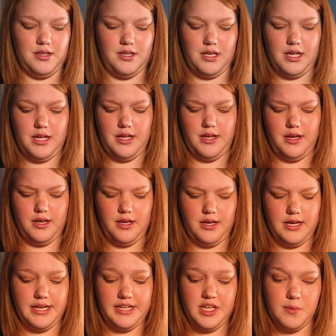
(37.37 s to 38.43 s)
the
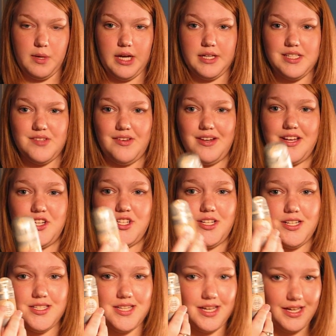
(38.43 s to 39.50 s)
idea behind this
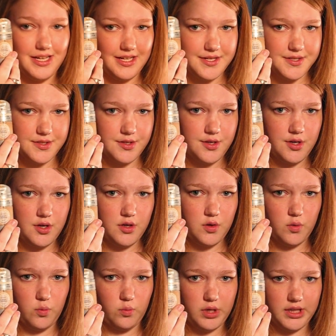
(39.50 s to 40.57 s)
foundation is that it has
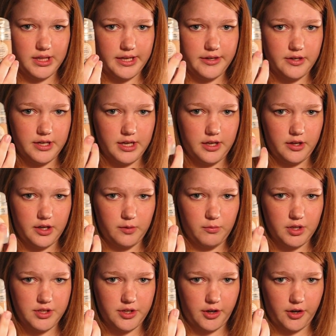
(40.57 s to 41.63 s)
one lighter color and
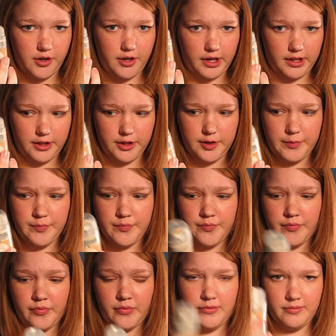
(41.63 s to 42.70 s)
one darker color
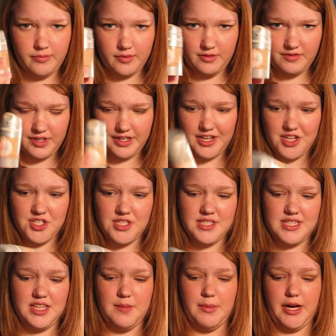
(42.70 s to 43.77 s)

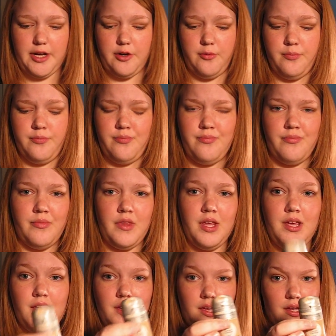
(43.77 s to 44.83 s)
foundations in the bottle.
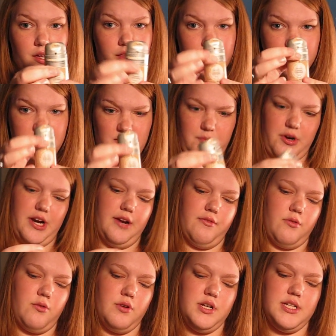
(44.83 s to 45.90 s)
They're separated,
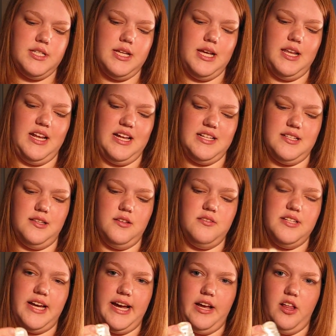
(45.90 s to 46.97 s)
of course, and it has a
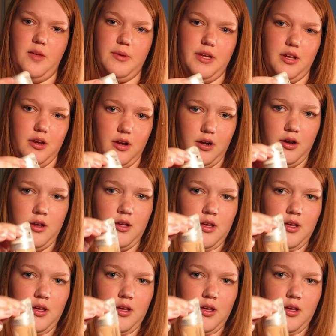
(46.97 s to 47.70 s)
little dial up here